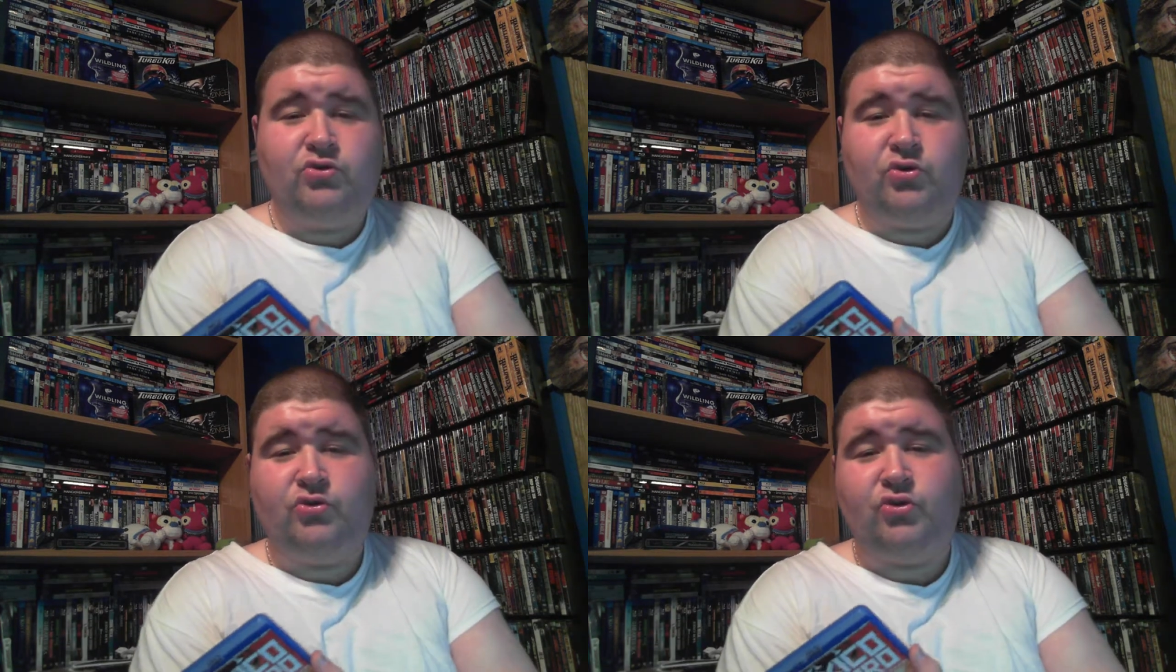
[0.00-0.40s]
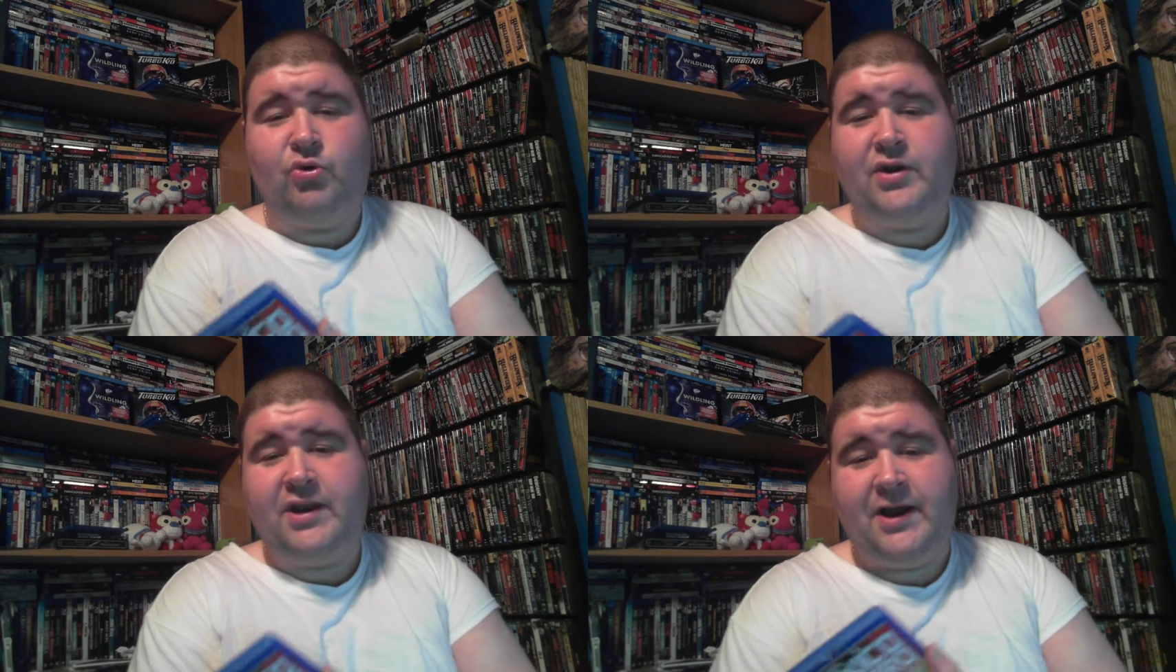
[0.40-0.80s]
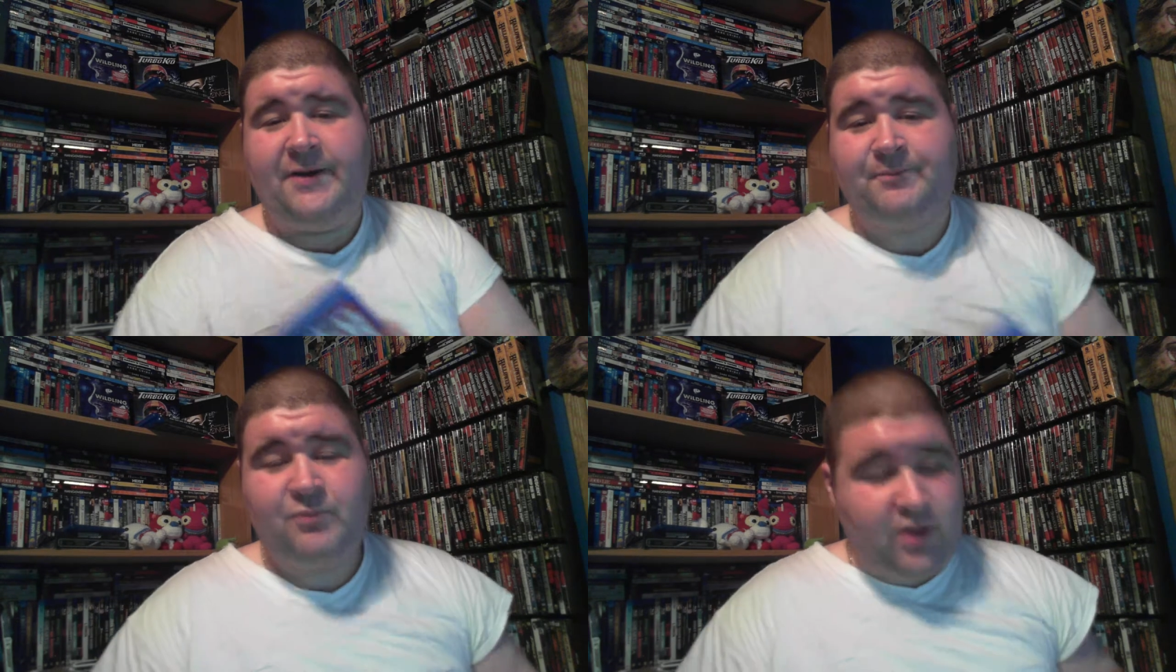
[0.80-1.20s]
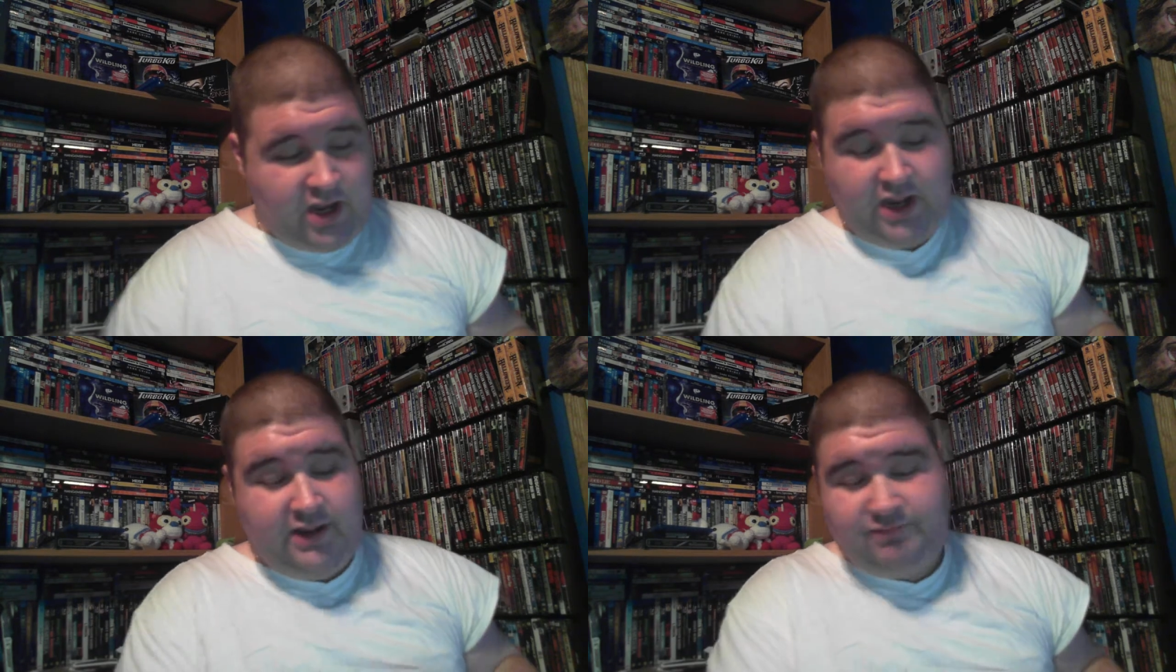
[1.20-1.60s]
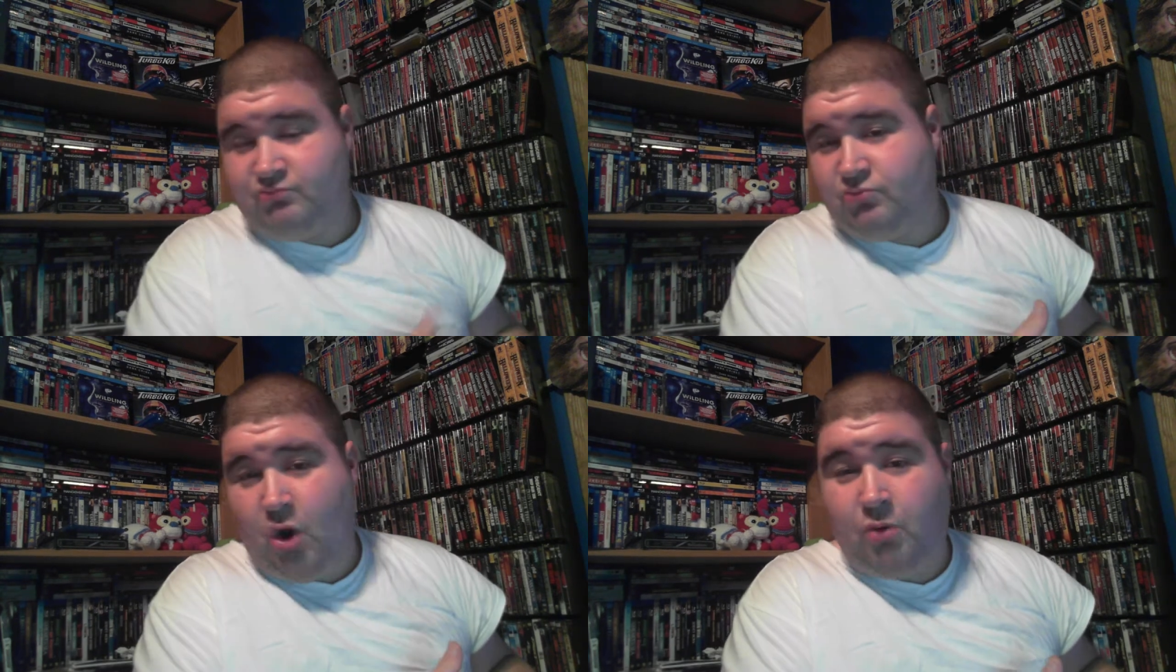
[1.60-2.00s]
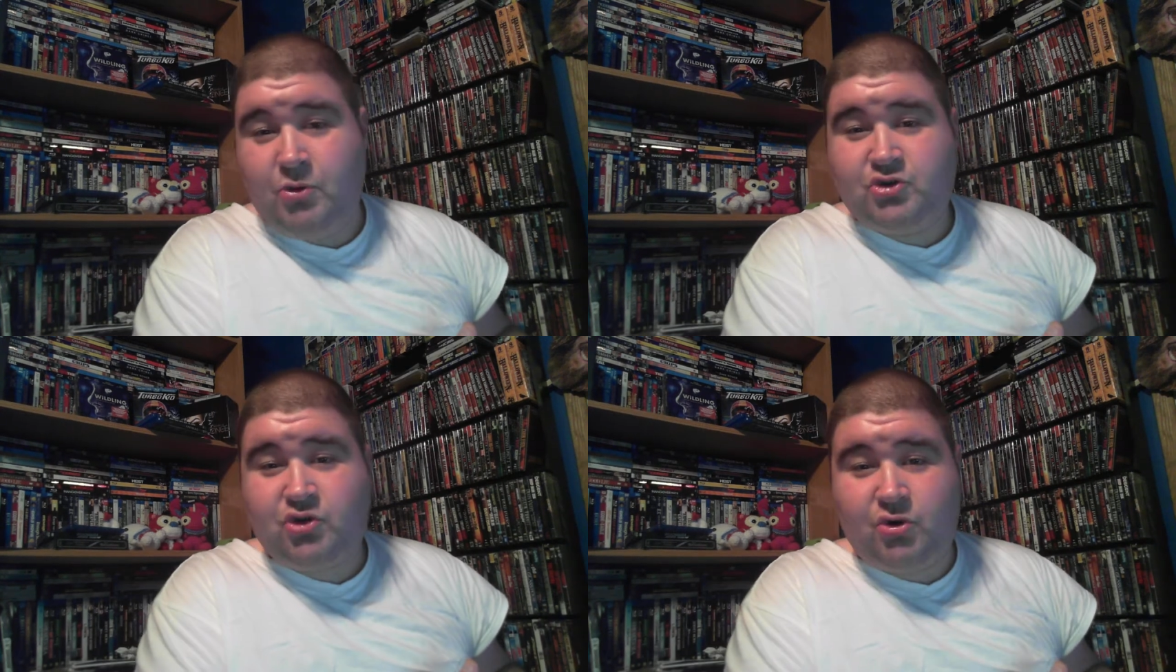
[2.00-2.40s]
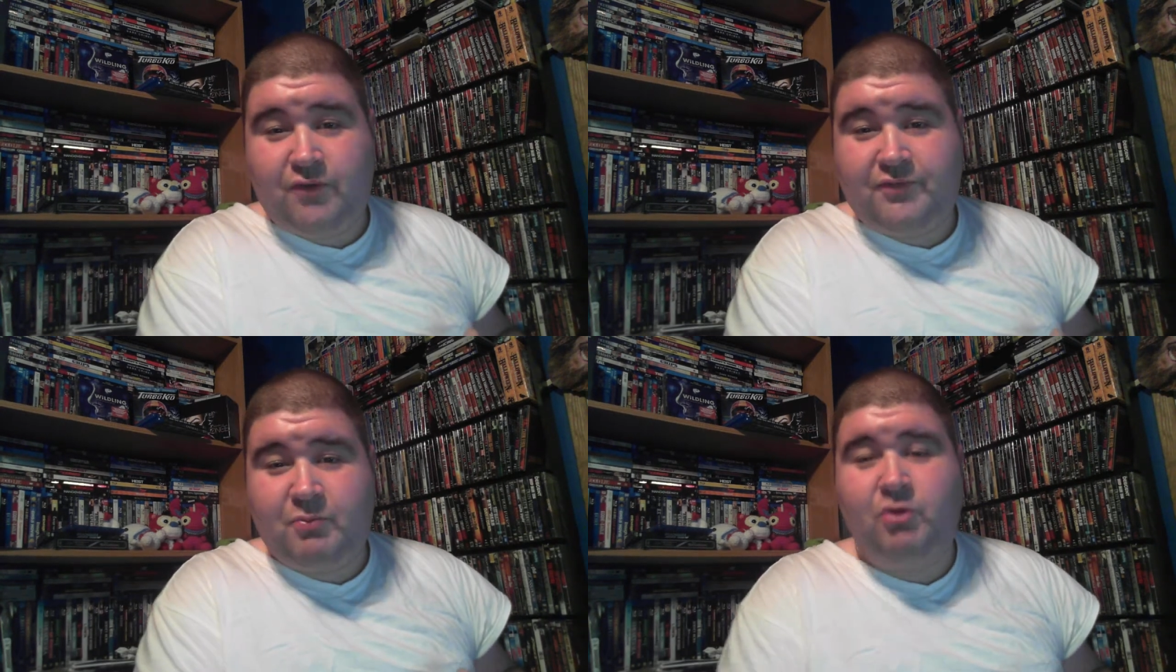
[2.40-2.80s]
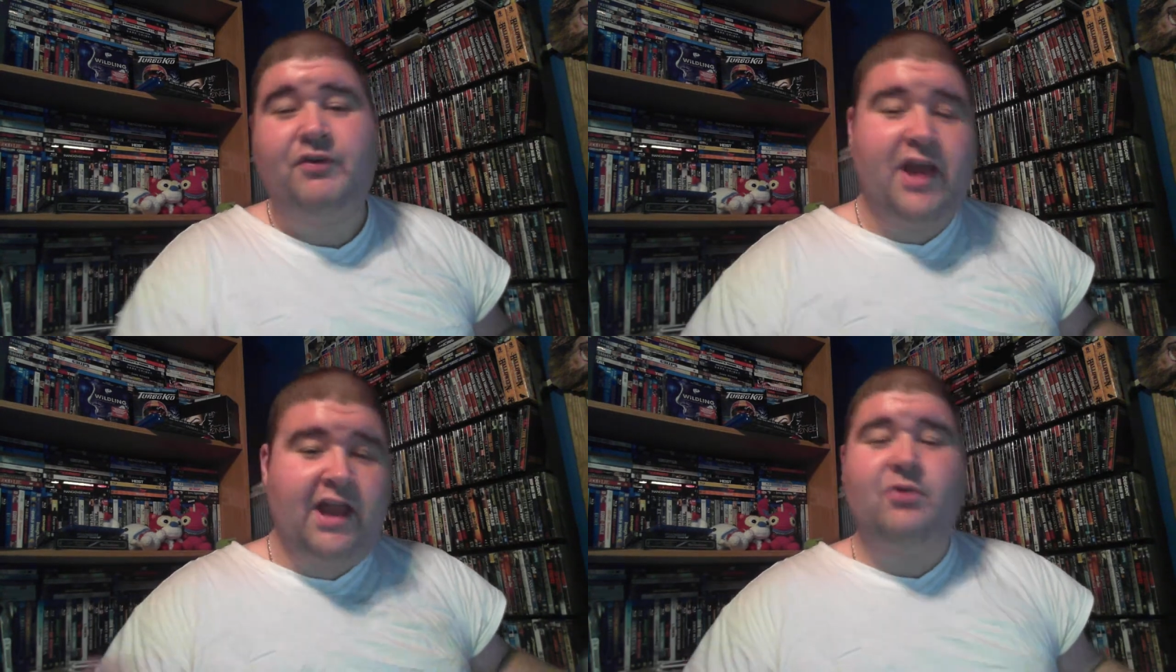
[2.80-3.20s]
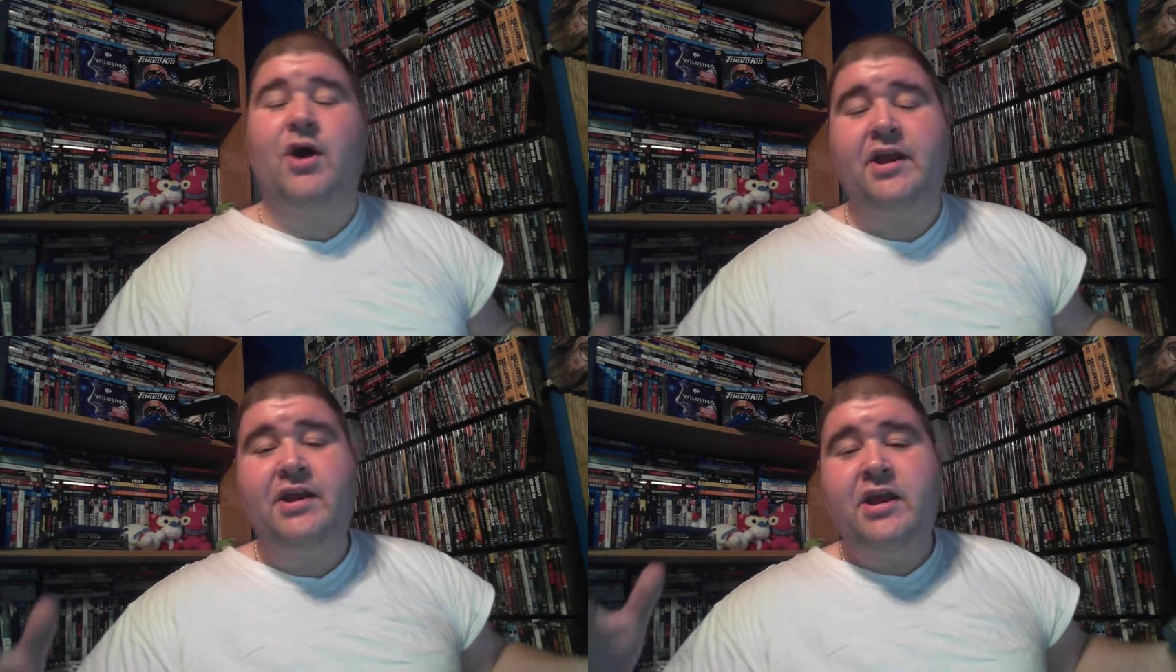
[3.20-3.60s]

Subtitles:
who's doing, I almost showed off the movie. Anyway,